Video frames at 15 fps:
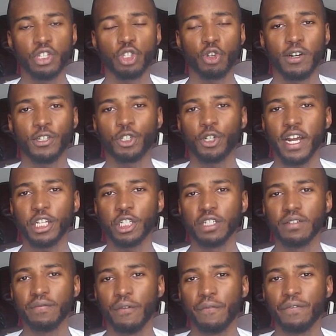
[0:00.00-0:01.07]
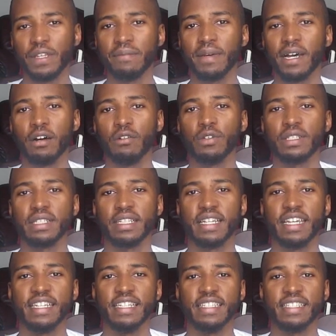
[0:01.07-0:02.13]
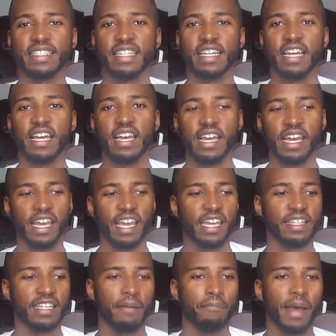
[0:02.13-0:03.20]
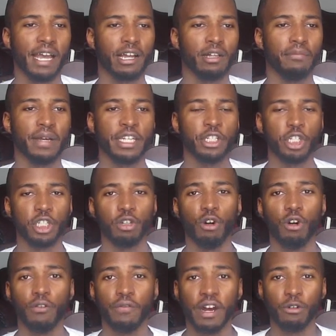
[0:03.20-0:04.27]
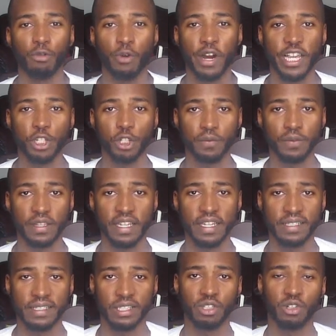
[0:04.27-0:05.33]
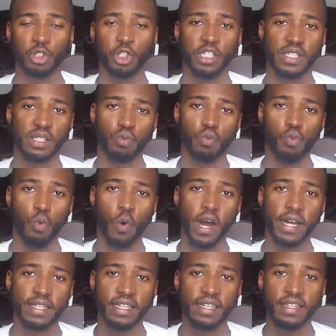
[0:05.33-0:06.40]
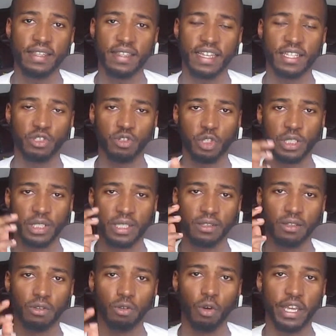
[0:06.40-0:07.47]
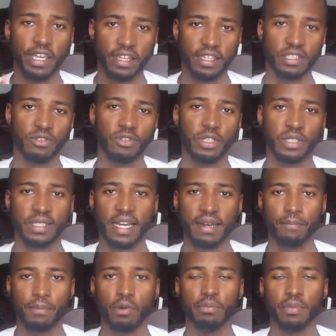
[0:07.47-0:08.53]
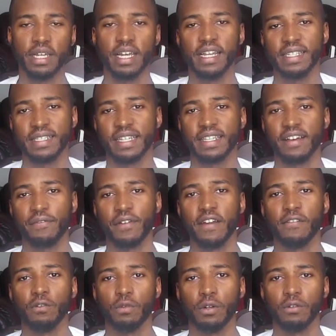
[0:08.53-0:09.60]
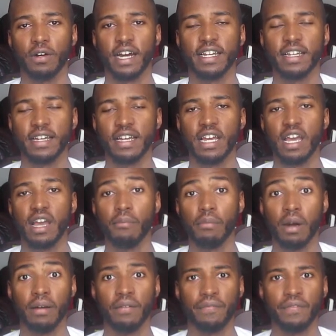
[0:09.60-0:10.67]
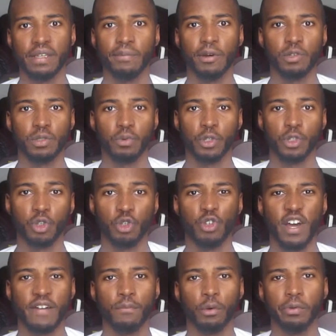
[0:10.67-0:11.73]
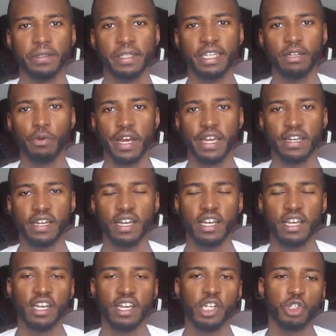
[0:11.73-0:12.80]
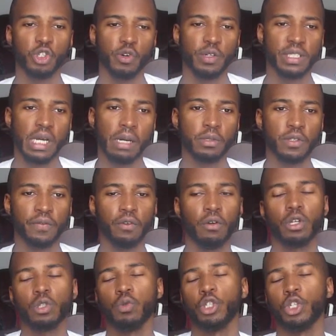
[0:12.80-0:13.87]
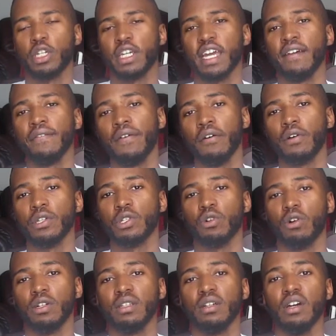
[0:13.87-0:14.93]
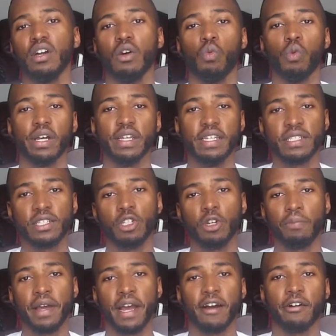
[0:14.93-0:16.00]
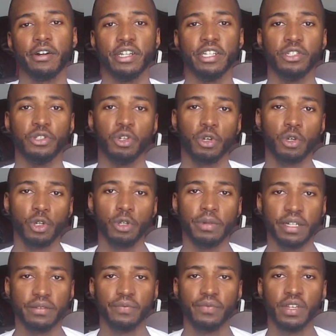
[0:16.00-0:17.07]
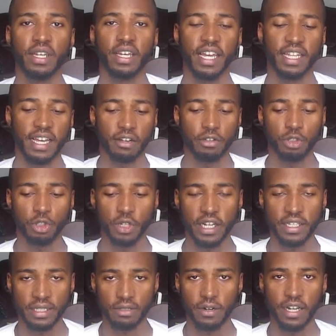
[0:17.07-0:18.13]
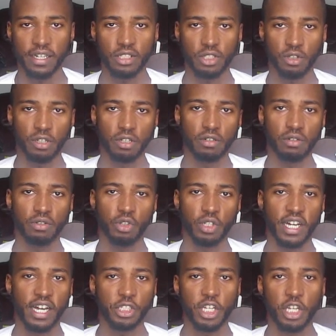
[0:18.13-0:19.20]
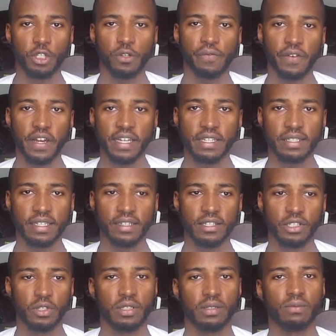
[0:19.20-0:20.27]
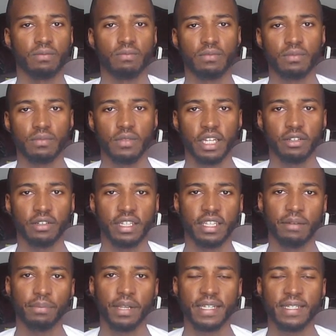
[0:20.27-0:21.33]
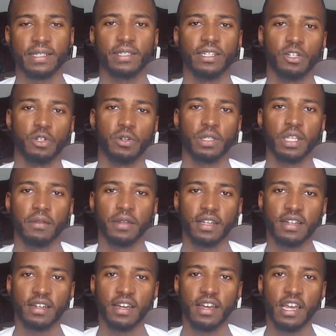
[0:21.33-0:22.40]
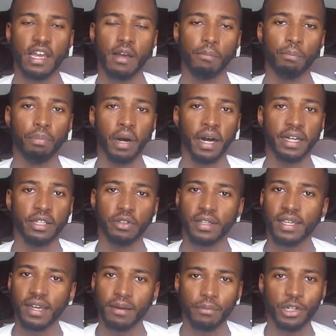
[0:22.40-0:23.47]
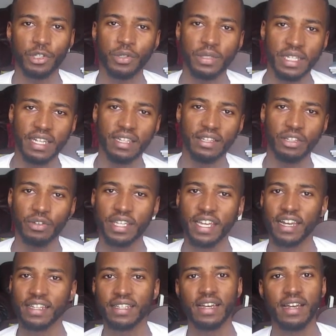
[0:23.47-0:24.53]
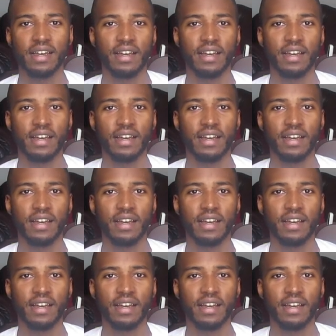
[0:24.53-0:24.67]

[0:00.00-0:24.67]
So attraction for females is an amalgamation of a range of things. It's not just one thing. It's not just looking. It's not just like, boom, it's like that for everyone, right? But females more so, you have more leeway. So in terms of looks, what you can focus on, what is in your power, is your grooming and how you dress, right? So you can't change your face unless you get plastic surgery or something, but you can brush your teeth. You can